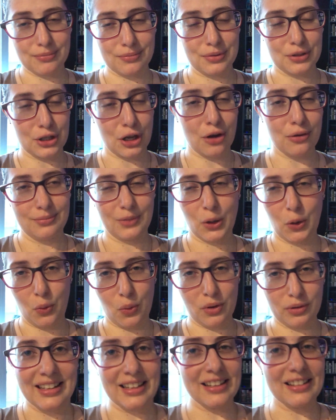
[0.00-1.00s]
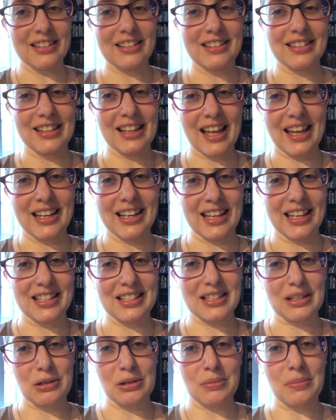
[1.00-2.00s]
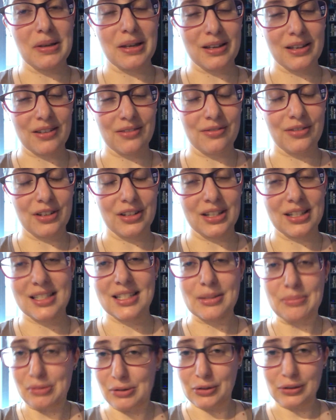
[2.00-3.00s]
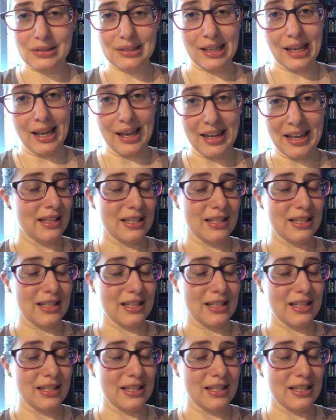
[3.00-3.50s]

So cool. Other than that, it's gonna be a very typical day.